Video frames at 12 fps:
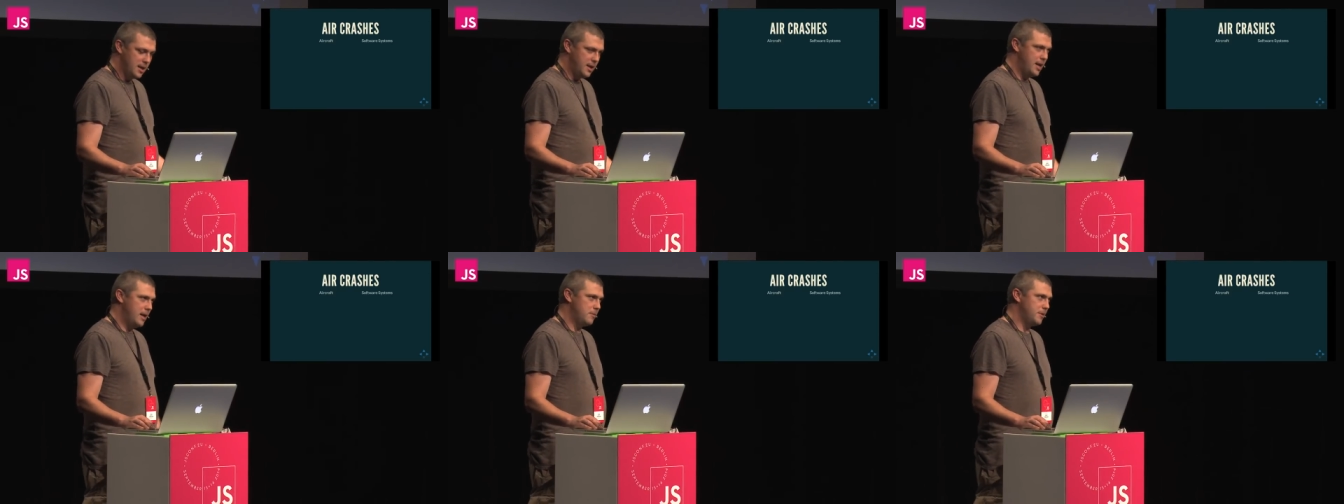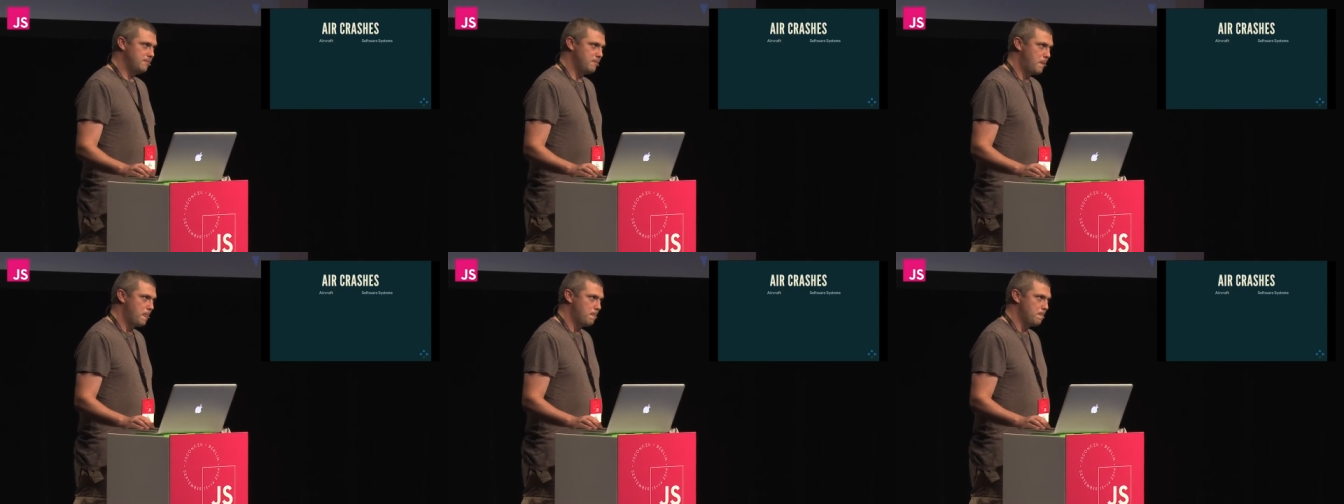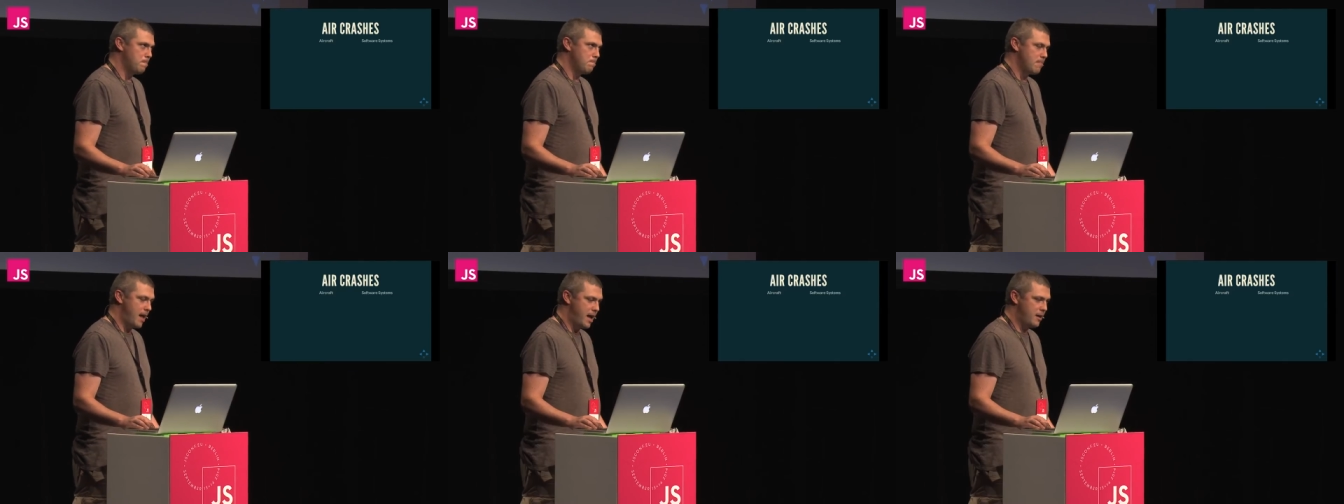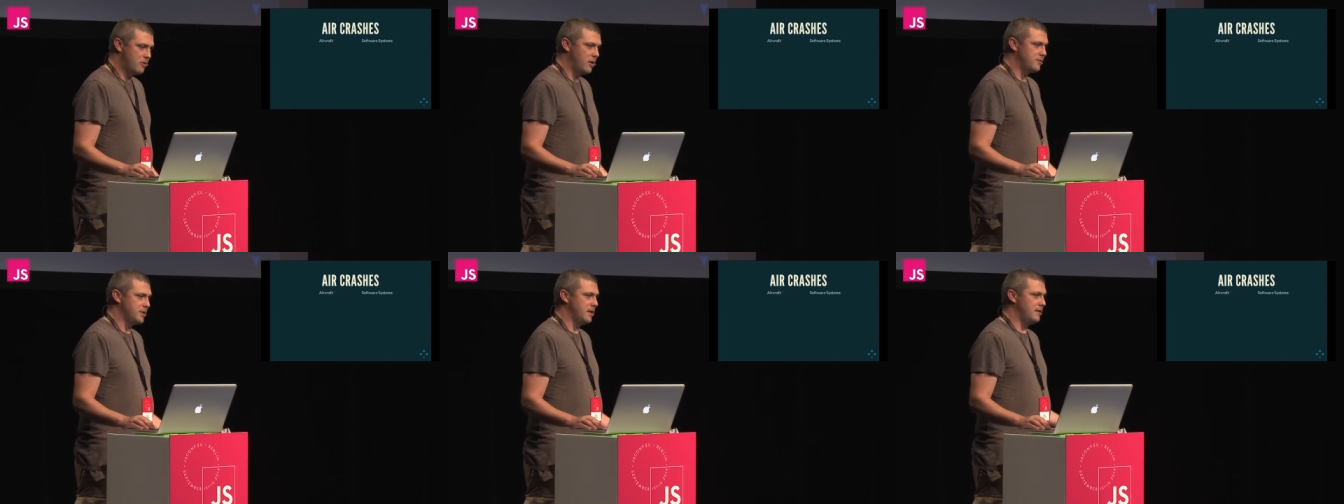yeah, but
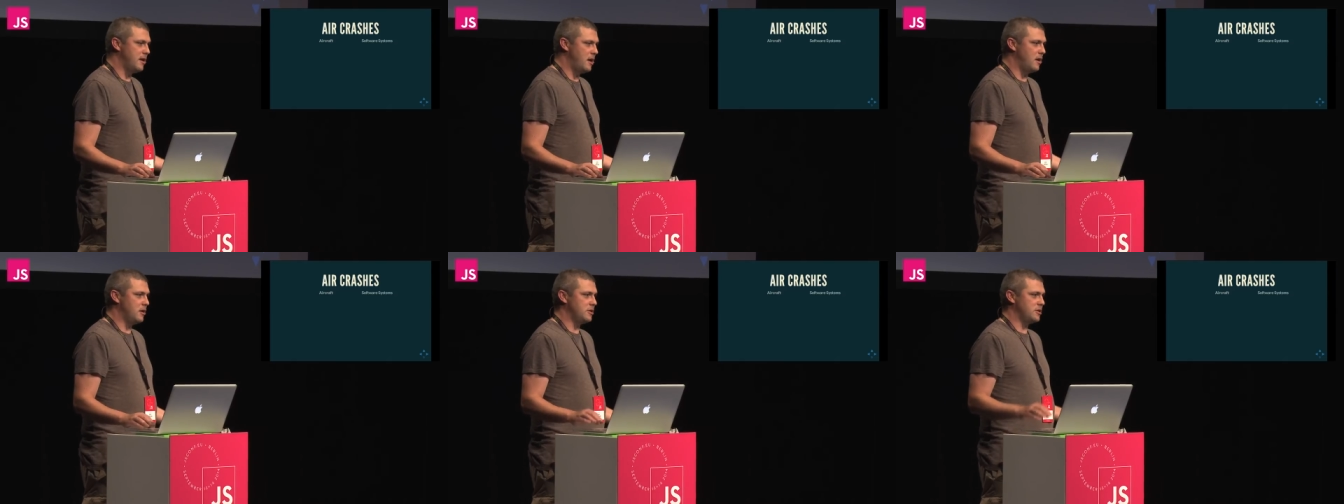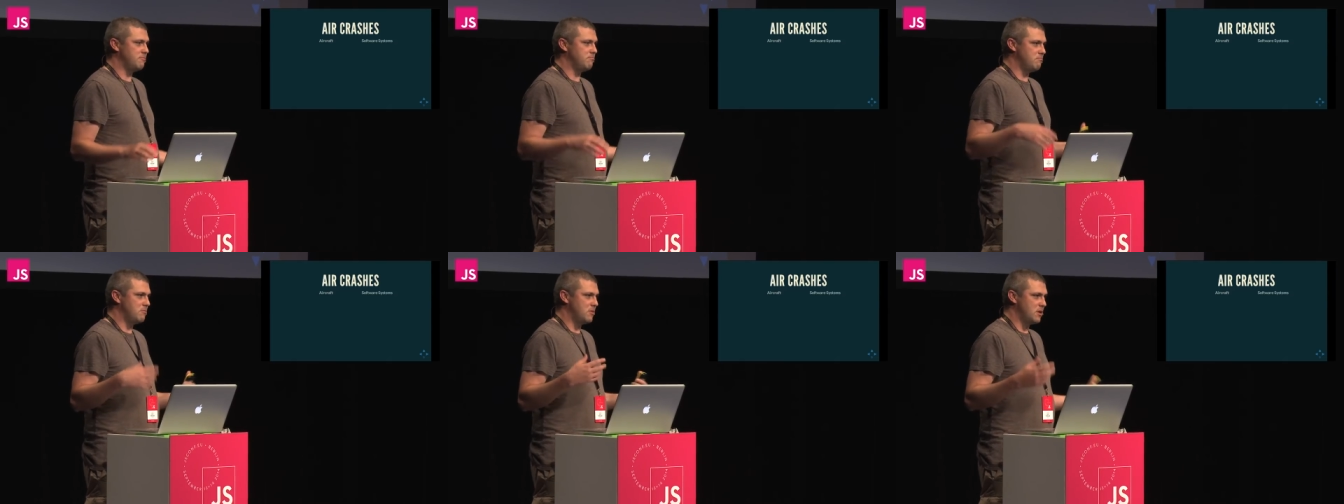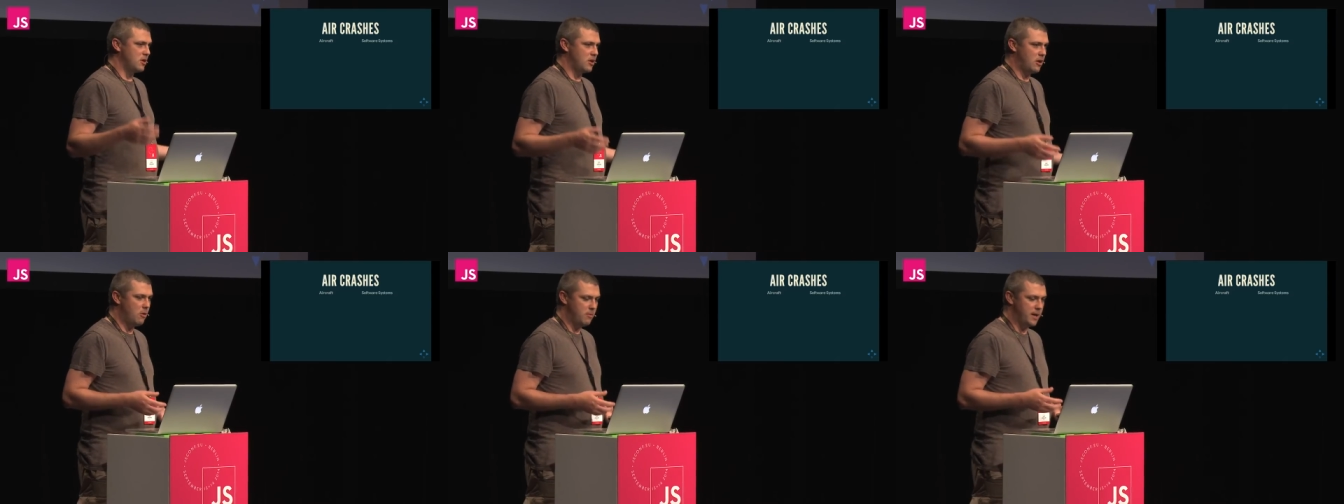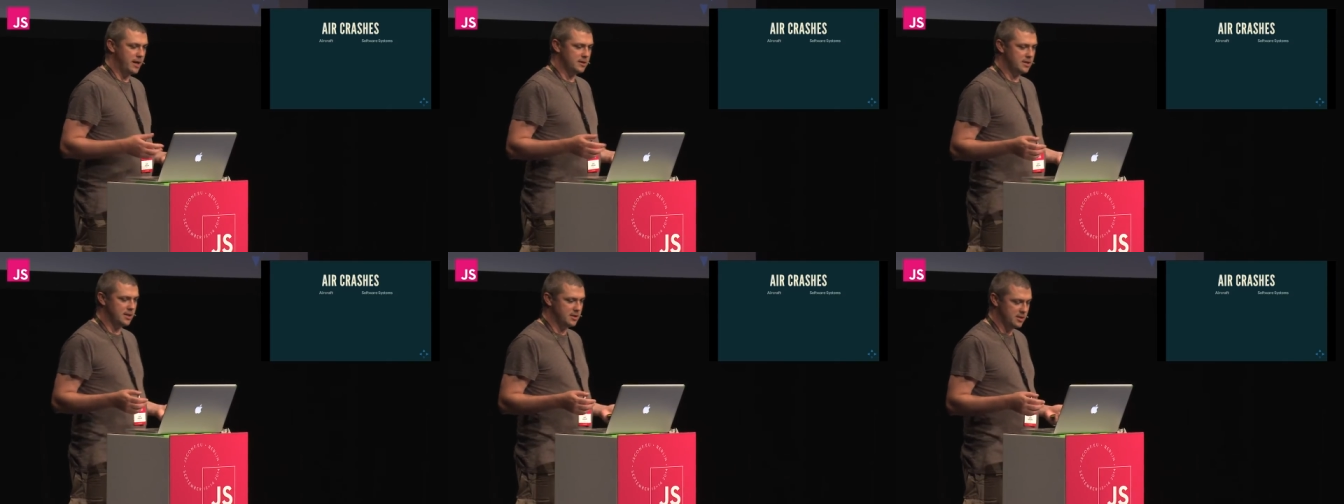aircraft are large, complex
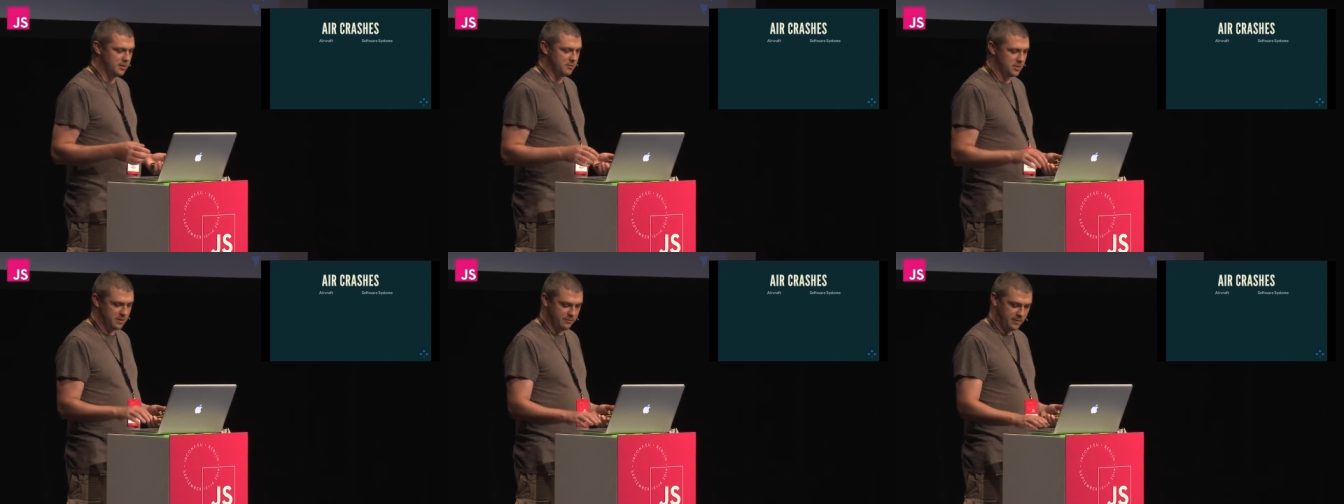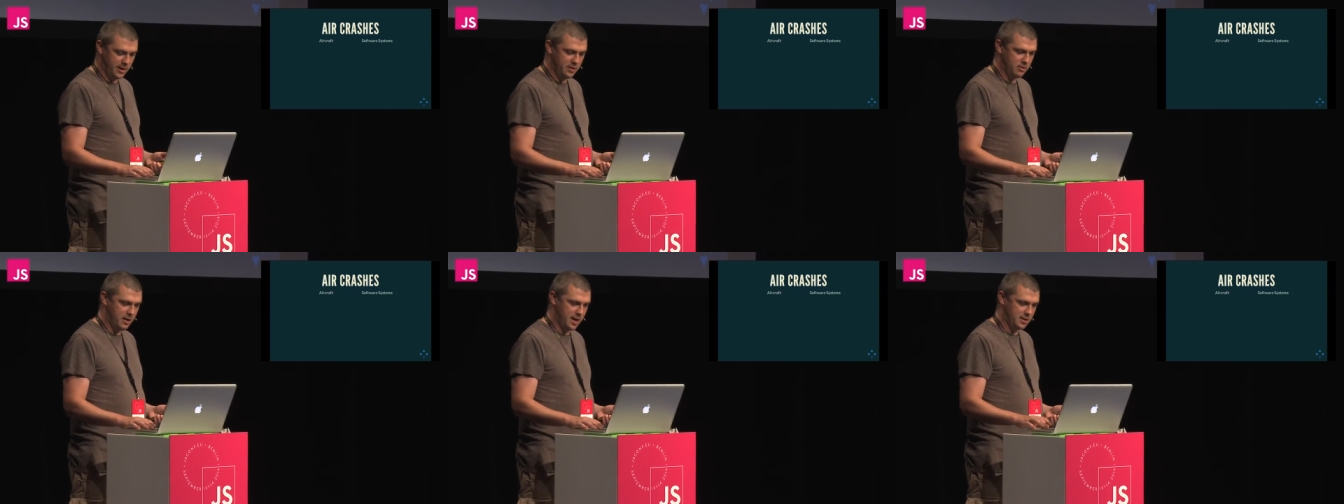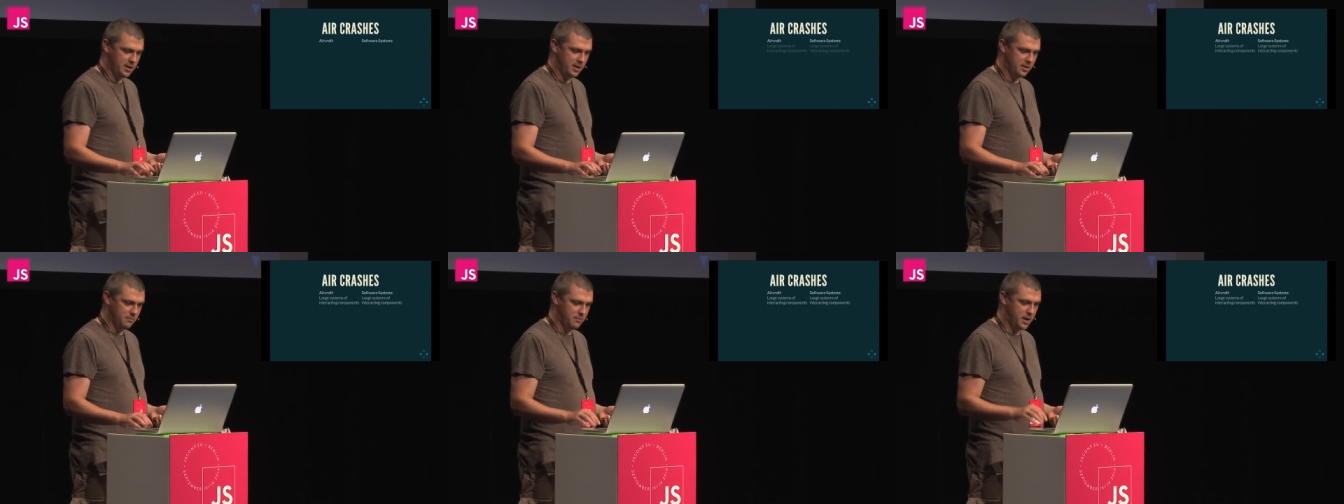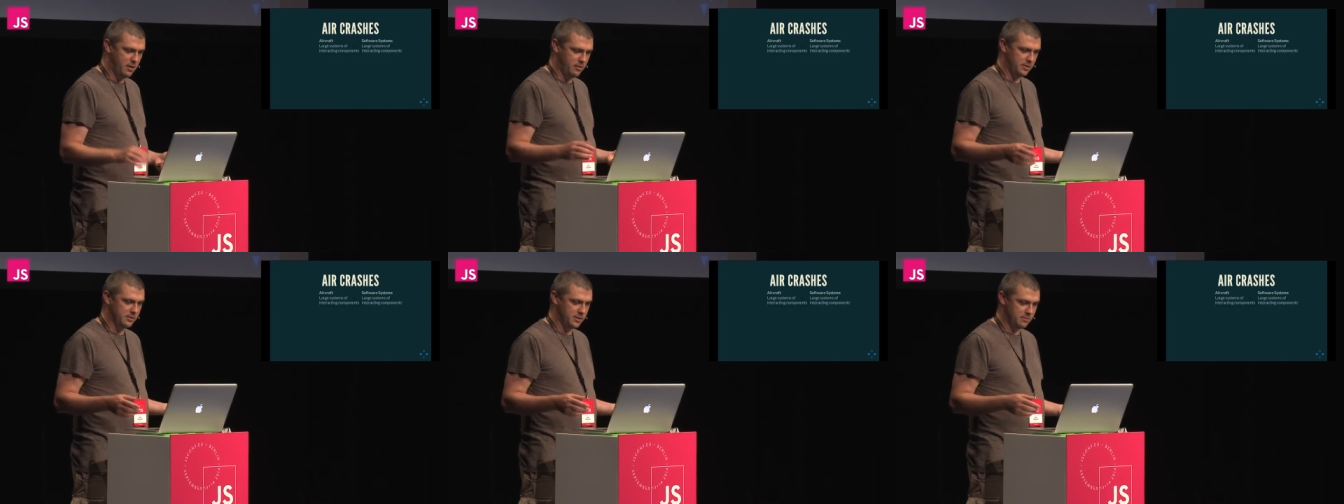systems of interacting
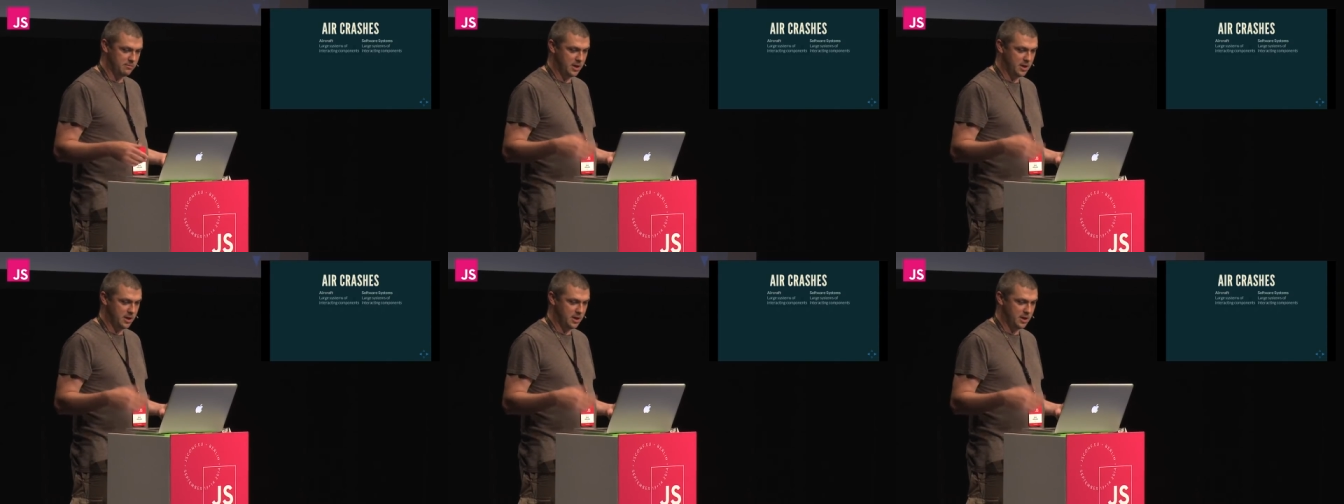components.